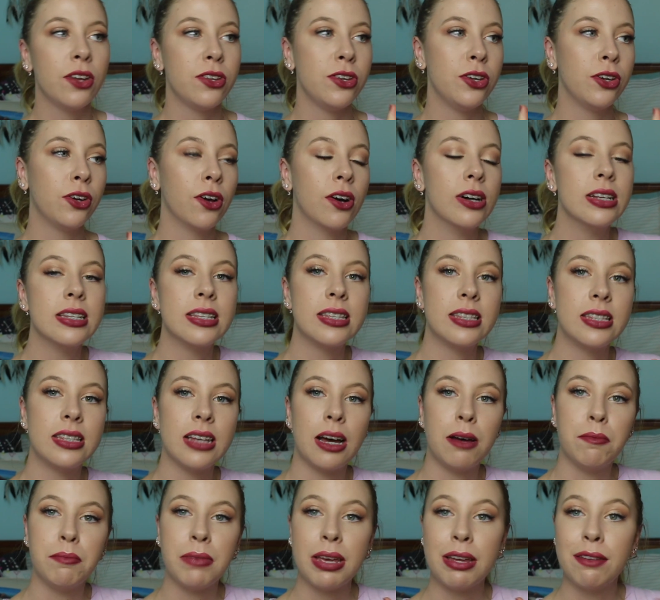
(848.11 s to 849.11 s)
you got
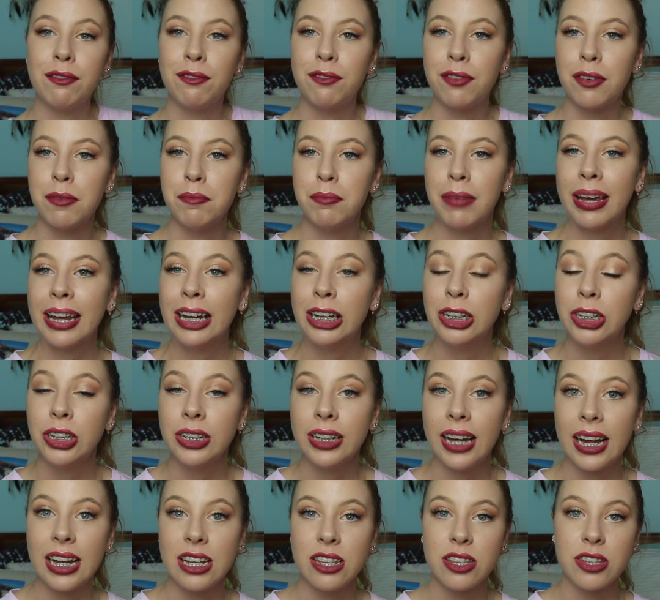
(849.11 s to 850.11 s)
some
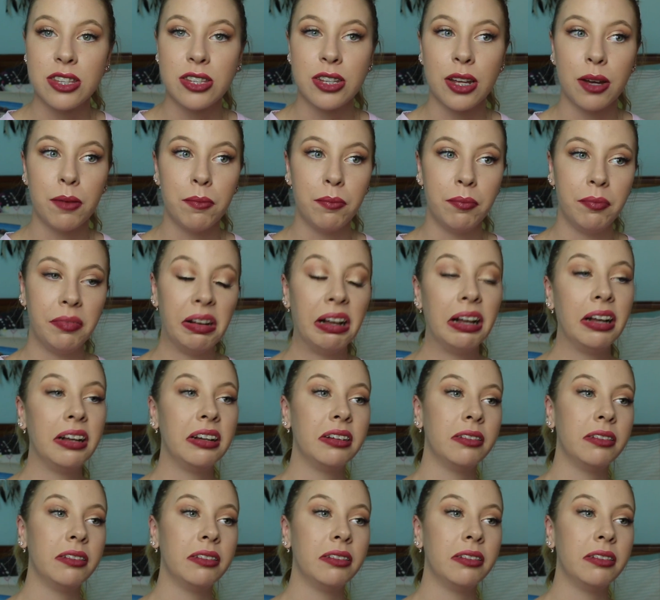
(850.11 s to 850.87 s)
information and some